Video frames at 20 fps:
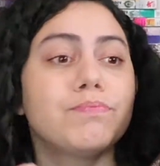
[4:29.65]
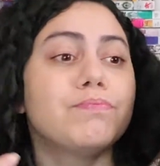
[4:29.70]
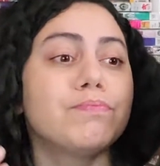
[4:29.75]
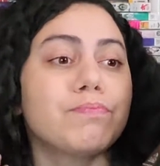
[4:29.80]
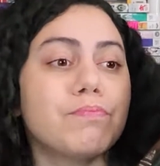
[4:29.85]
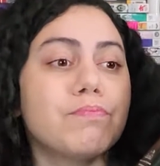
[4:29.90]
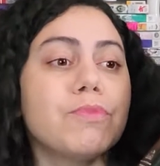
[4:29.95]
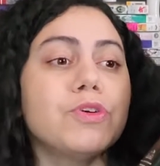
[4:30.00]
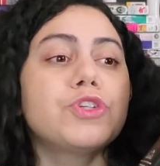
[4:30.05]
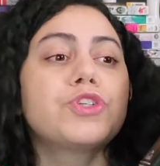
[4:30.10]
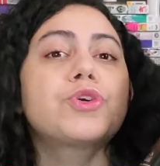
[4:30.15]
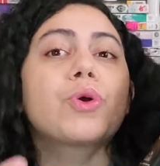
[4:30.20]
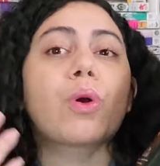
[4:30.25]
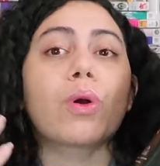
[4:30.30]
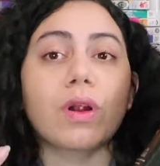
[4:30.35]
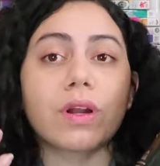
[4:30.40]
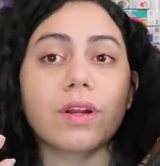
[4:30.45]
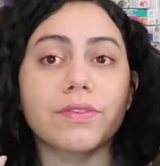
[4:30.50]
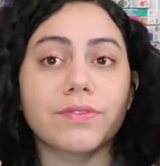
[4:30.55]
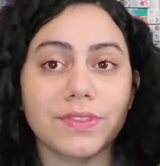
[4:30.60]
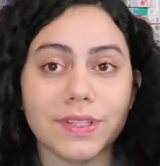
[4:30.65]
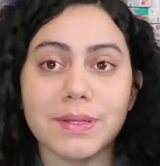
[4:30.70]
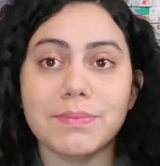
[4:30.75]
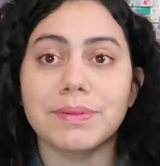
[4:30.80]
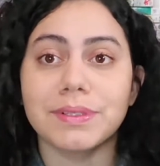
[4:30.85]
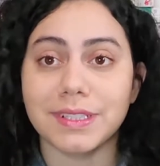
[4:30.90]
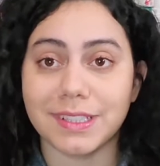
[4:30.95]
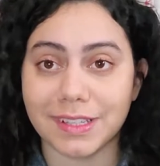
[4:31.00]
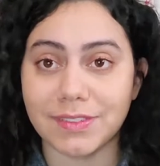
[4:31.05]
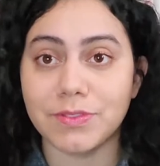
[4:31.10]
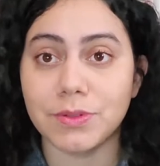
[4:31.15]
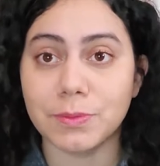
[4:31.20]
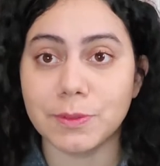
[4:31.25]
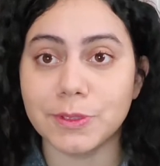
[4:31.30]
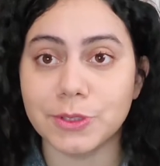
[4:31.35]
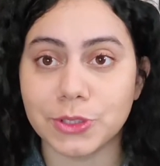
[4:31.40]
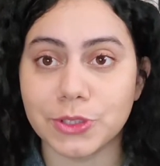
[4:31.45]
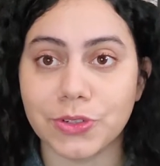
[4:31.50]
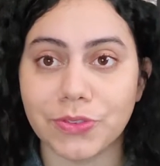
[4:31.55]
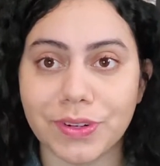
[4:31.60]
majoritively believable
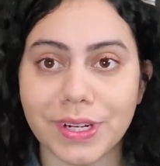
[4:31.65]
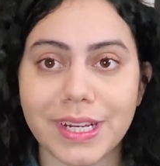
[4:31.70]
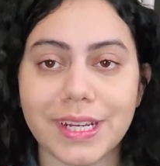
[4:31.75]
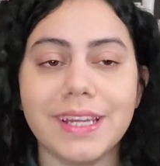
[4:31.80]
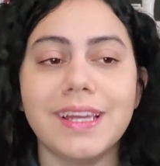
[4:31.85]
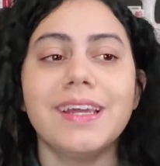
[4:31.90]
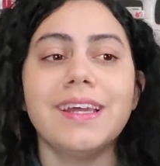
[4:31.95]
degree,